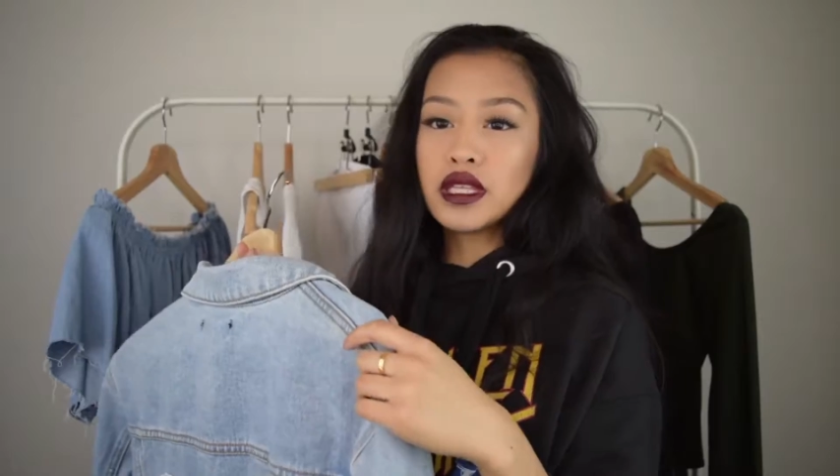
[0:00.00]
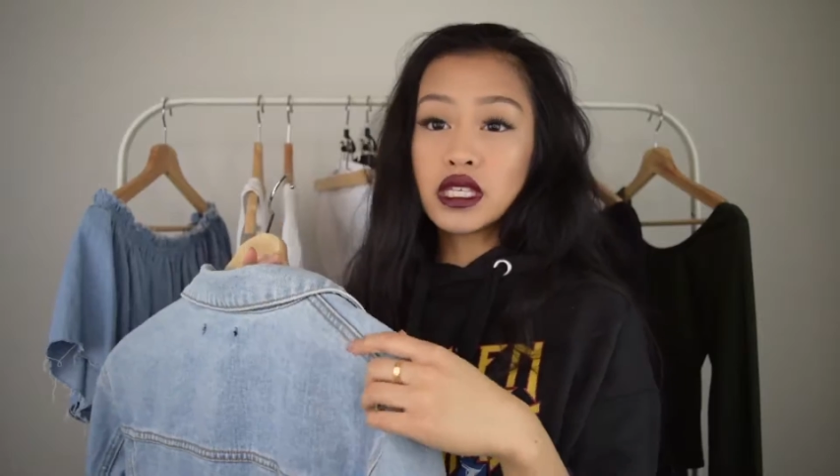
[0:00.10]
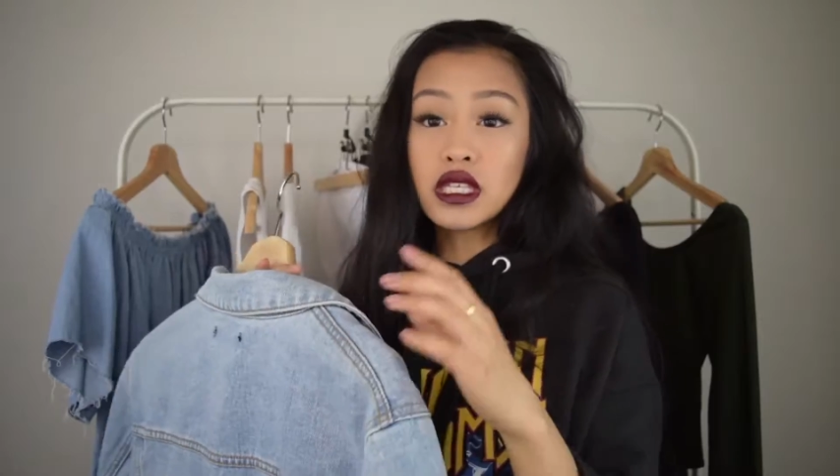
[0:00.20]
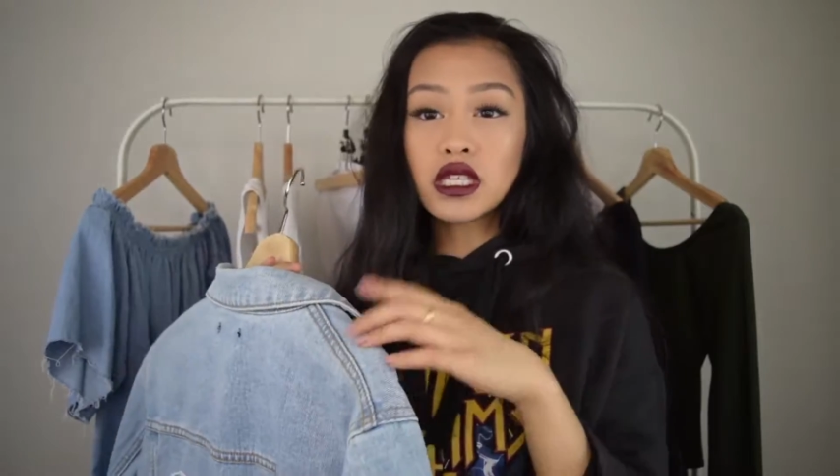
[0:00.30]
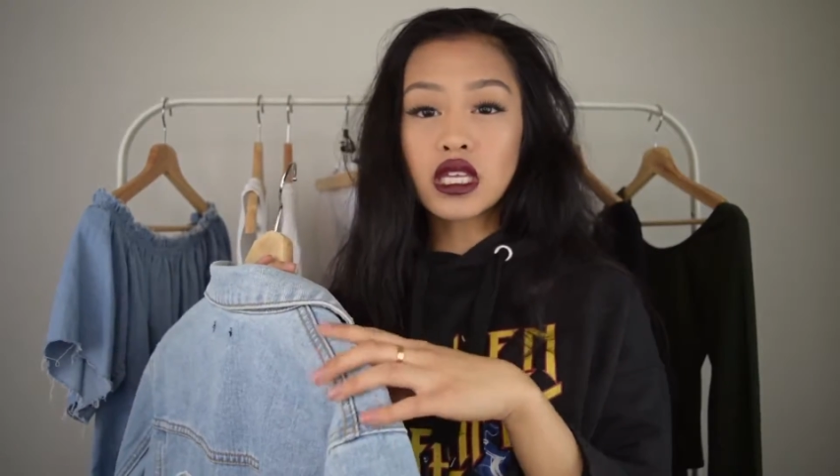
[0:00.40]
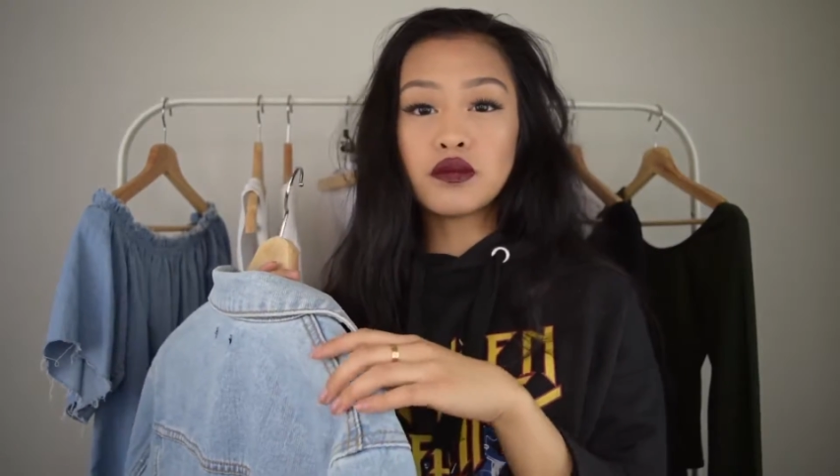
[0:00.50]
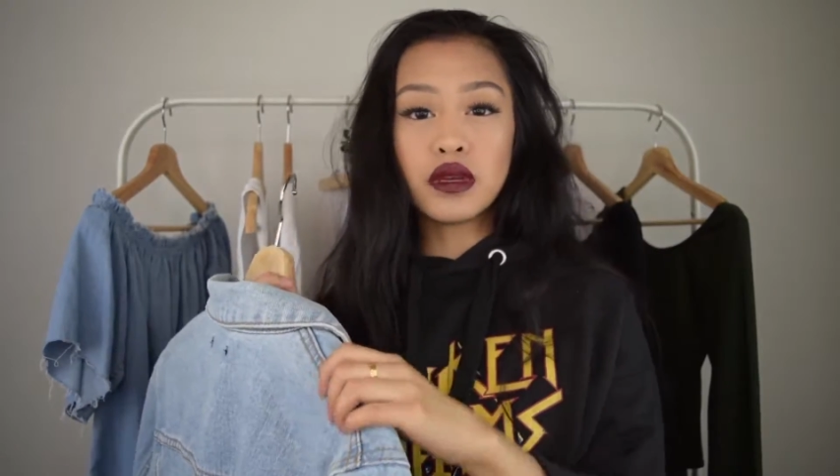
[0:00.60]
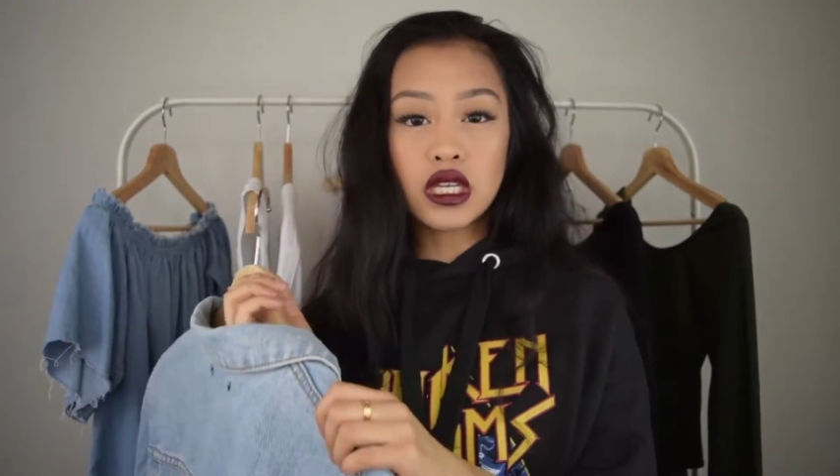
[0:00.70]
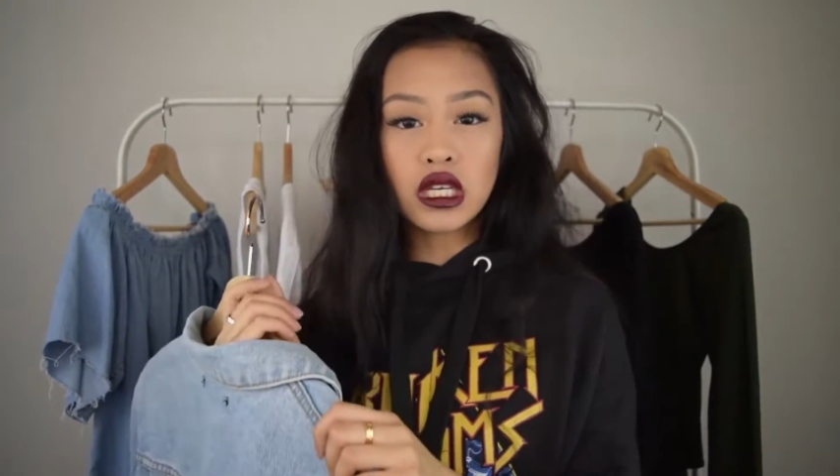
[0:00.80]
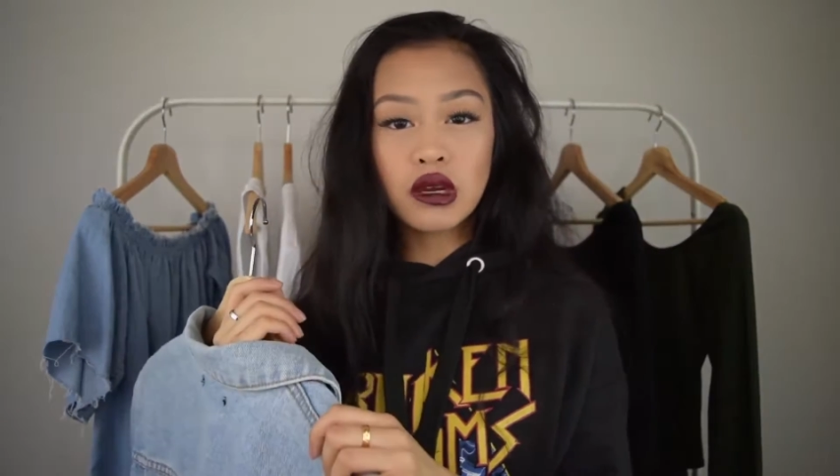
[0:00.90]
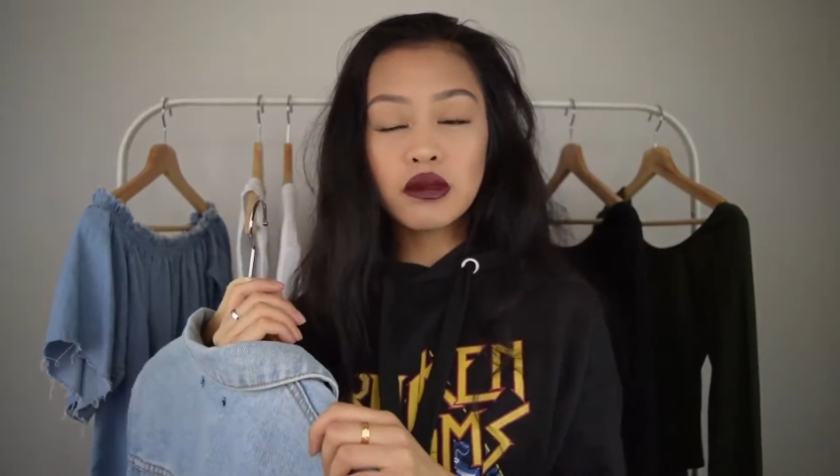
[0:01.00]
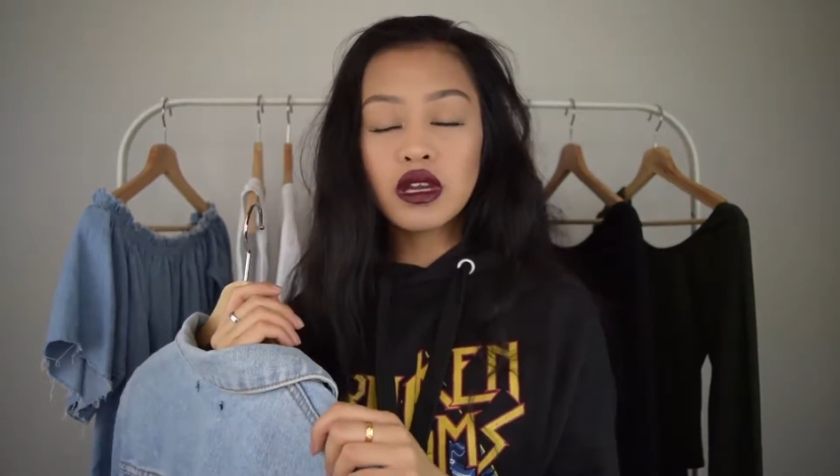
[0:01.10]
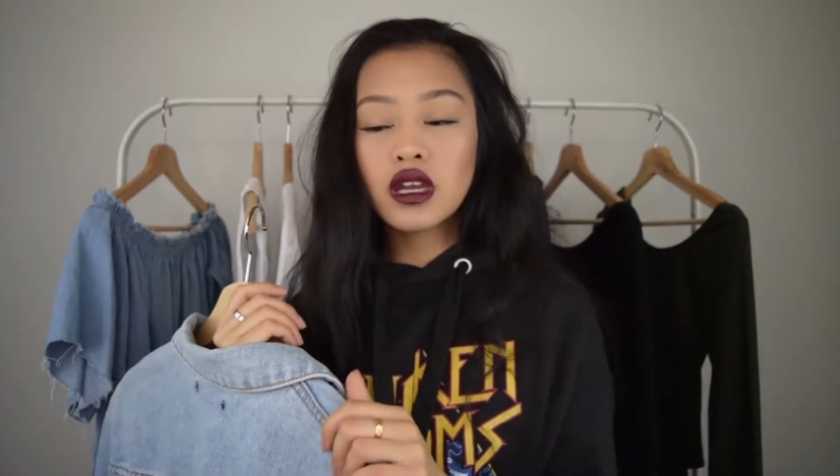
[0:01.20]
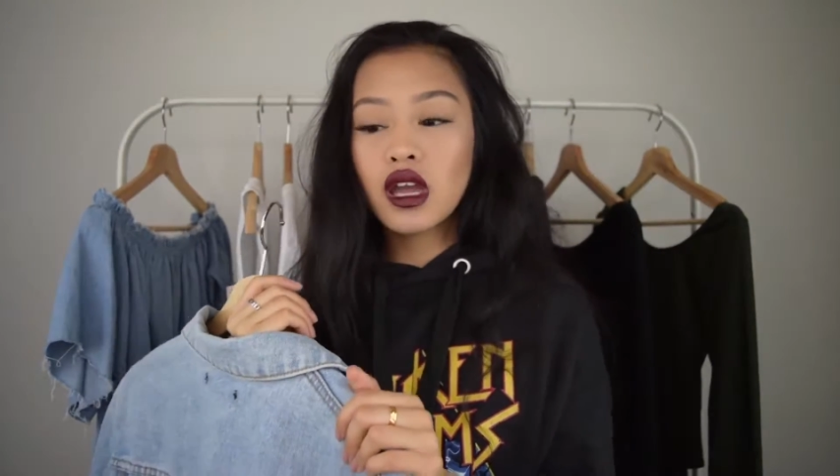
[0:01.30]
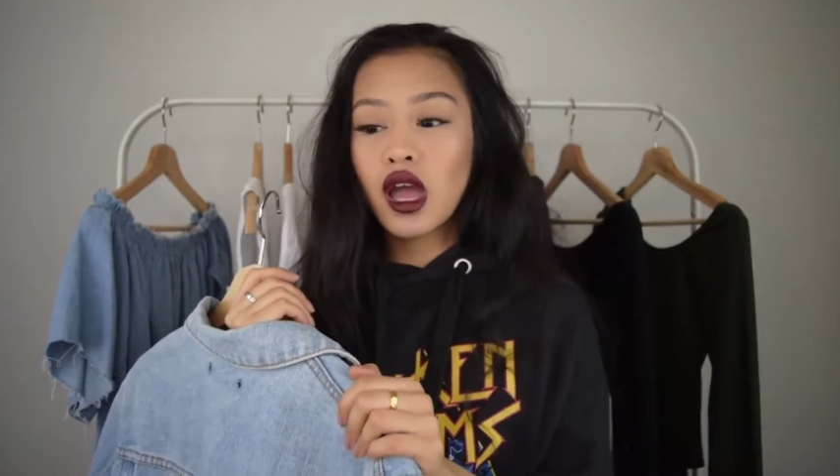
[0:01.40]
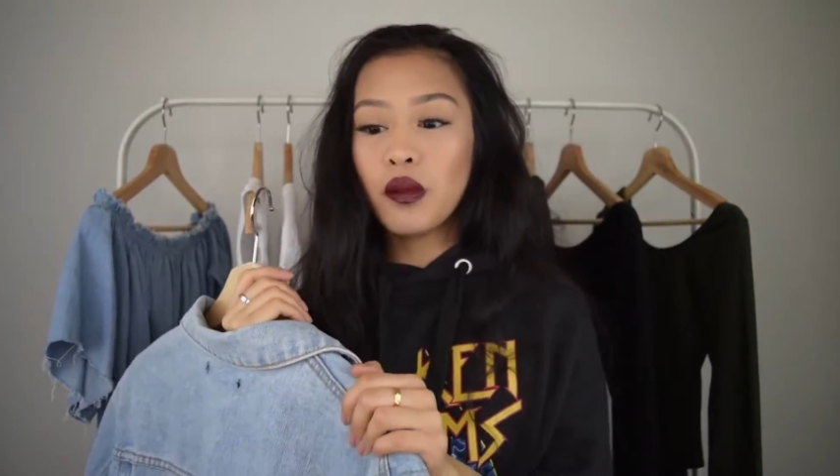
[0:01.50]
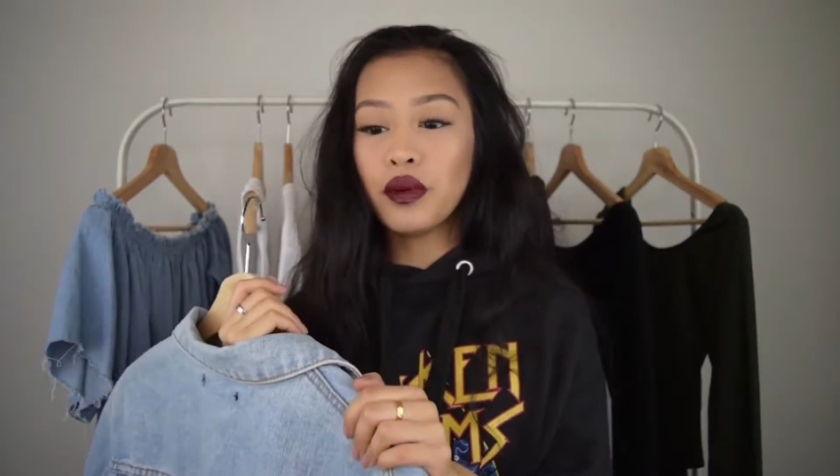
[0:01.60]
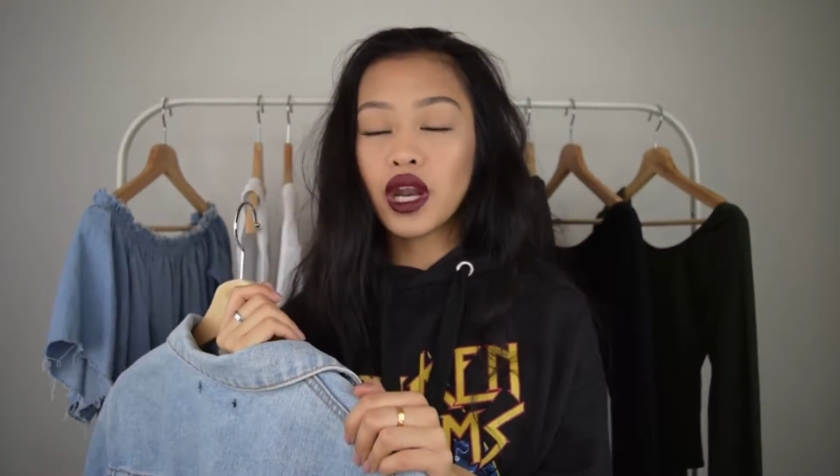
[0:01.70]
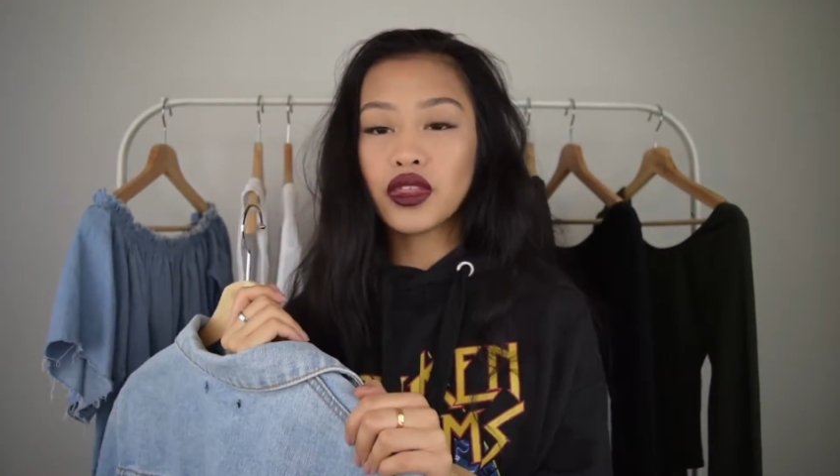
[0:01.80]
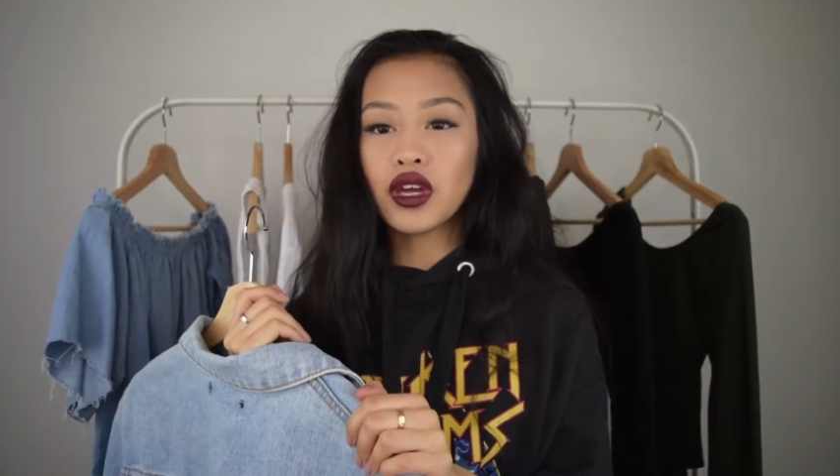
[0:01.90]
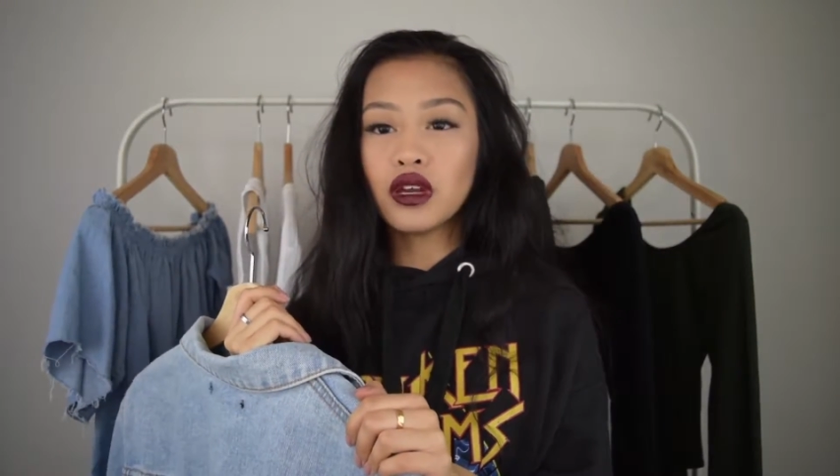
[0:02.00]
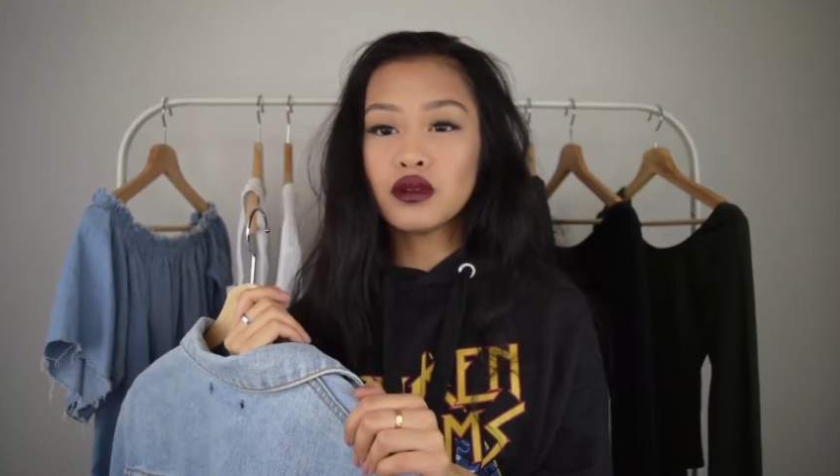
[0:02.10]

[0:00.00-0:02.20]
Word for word: It's in the size medium, but I thought it